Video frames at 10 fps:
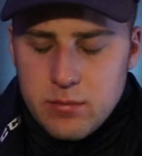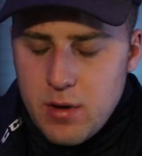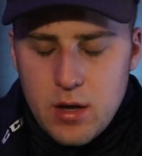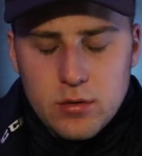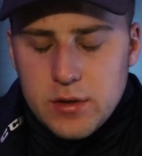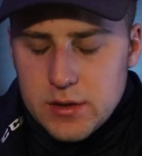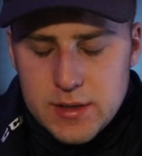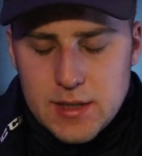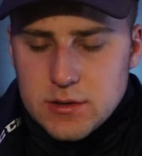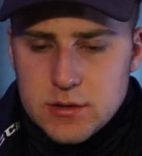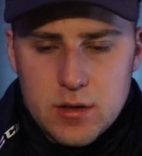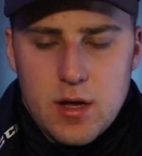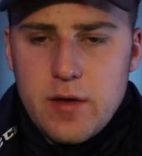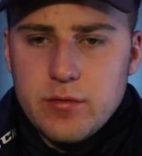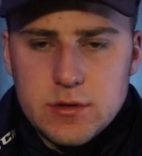My only intentions in
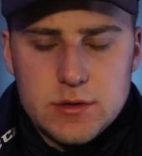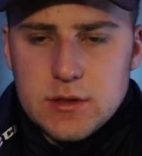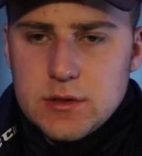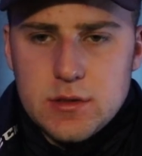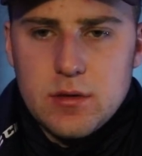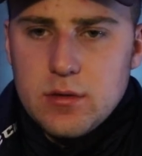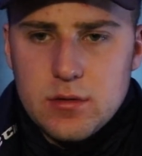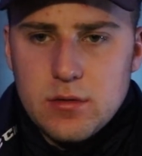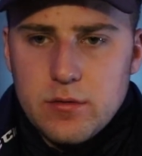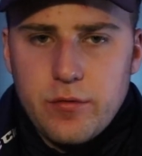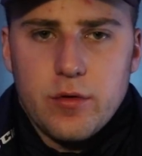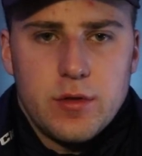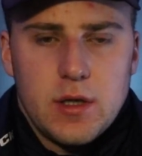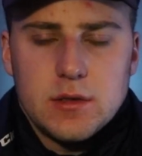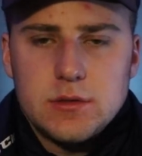life was just for
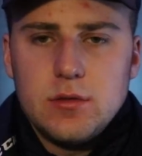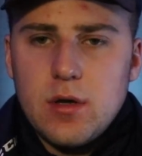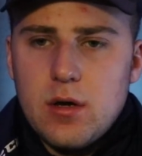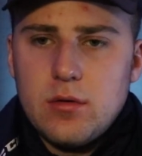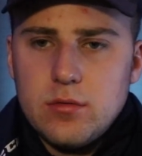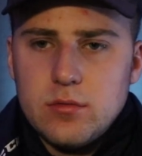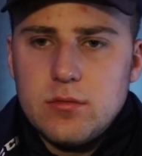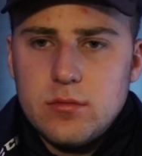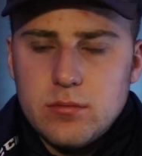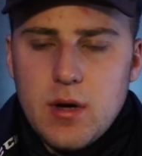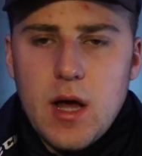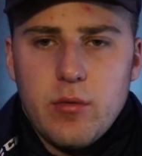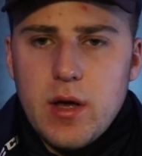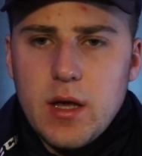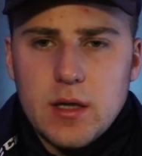things to go my
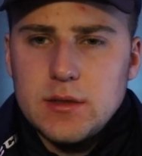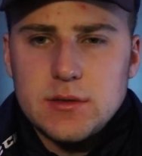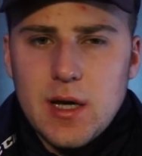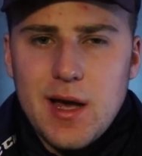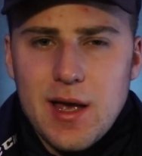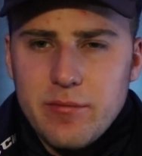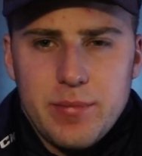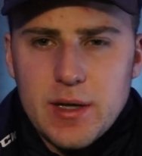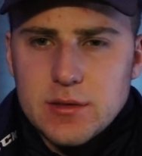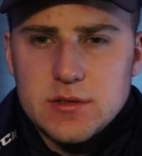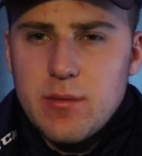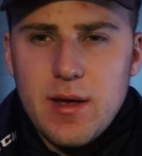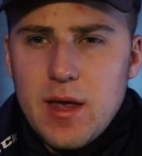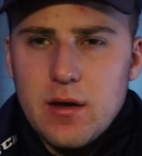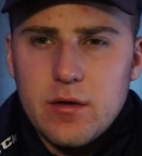way, because I have pictures in
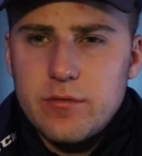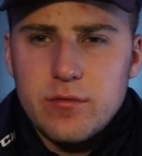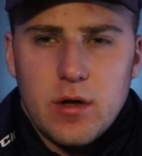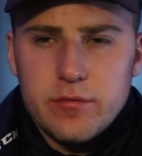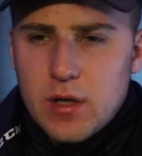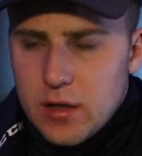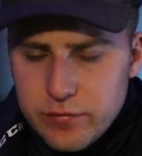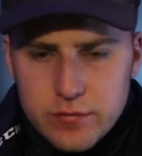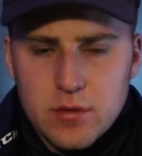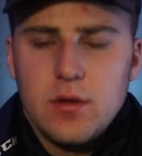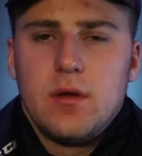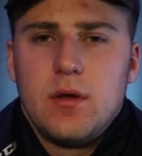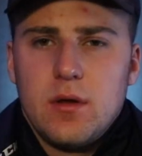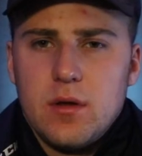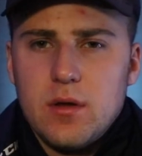my head of life
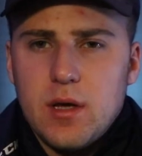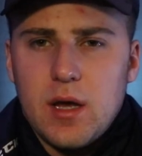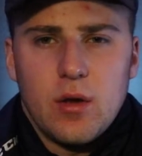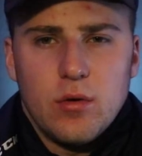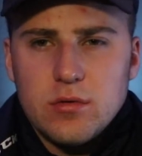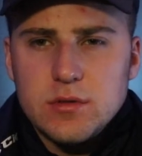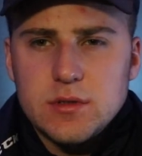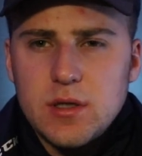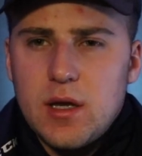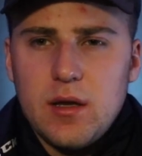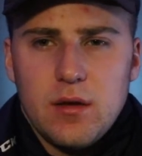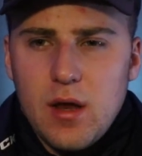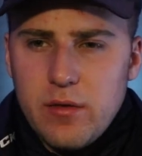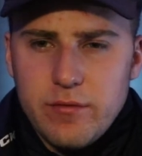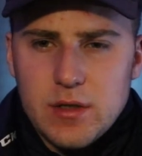and goals
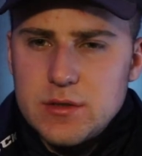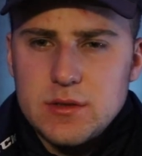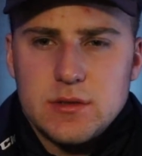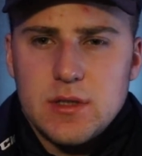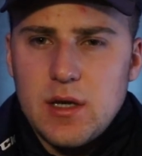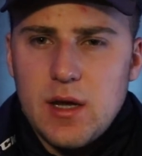and visions